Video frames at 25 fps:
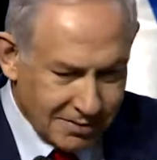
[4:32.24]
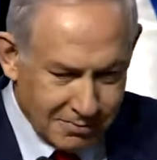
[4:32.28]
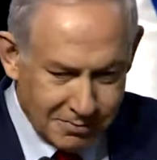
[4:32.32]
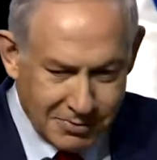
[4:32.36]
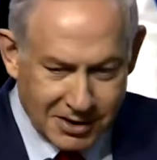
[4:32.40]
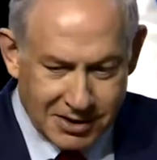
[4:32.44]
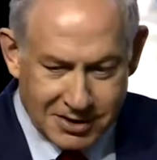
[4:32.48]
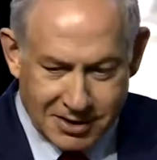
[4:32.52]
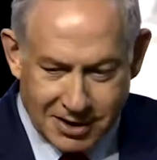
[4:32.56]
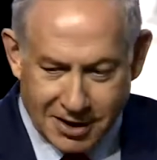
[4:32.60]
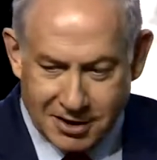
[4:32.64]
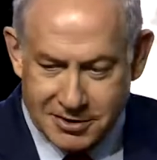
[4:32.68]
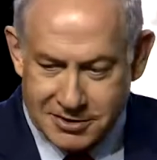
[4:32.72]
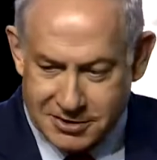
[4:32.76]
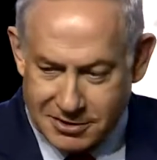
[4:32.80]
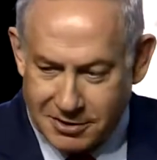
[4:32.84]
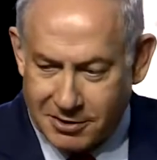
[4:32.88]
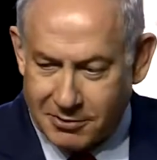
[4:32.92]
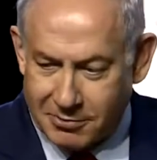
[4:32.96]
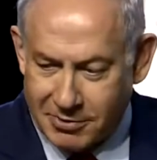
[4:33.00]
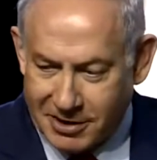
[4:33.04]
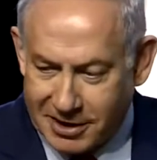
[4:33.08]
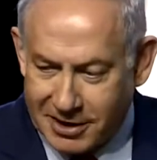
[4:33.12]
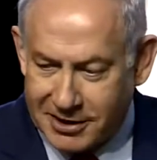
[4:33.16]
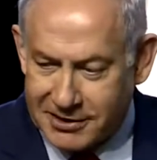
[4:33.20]
But next year
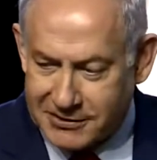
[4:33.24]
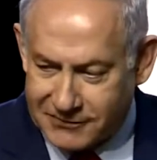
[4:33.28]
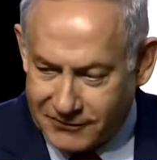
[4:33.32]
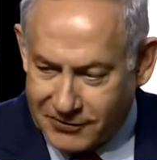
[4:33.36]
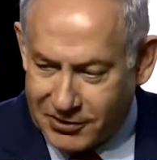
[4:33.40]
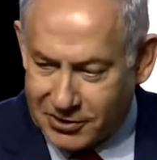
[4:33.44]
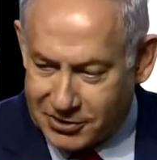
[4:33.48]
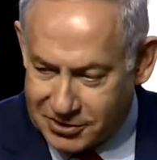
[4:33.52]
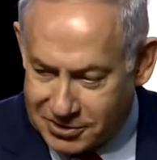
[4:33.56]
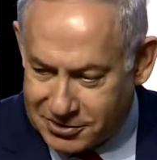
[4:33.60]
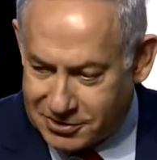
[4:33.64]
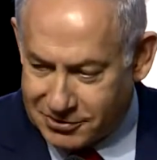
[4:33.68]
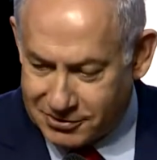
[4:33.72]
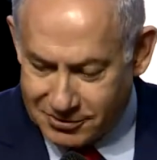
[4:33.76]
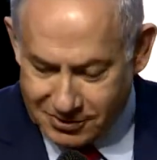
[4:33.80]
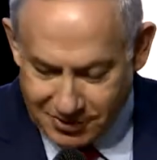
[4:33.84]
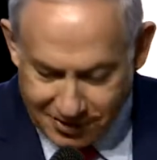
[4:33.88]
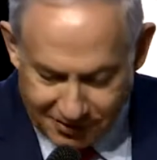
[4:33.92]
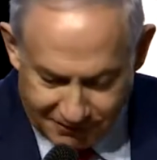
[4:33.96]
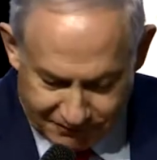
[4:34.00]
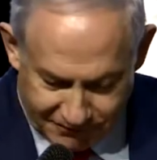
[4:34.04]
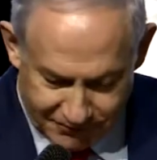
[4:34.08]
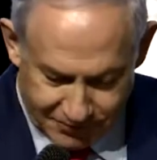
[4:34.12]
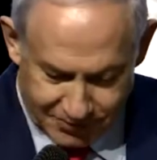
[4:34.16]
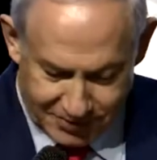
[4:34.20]
begins very soon,
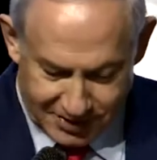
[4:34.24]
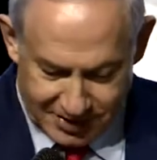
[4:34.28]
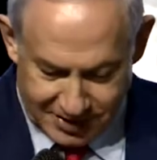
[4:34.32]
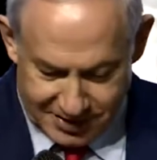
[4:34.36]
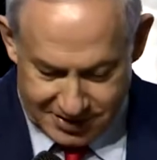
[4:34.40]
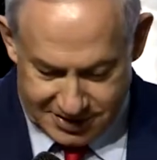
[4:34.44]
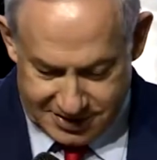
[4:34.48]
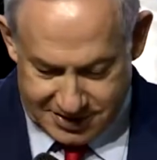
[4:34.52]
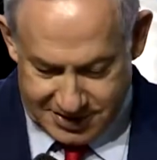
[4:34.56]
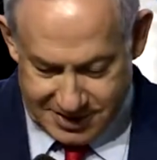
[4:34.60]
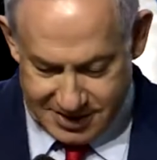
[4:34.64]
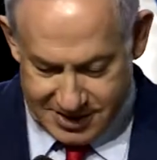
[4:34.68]
in a few days.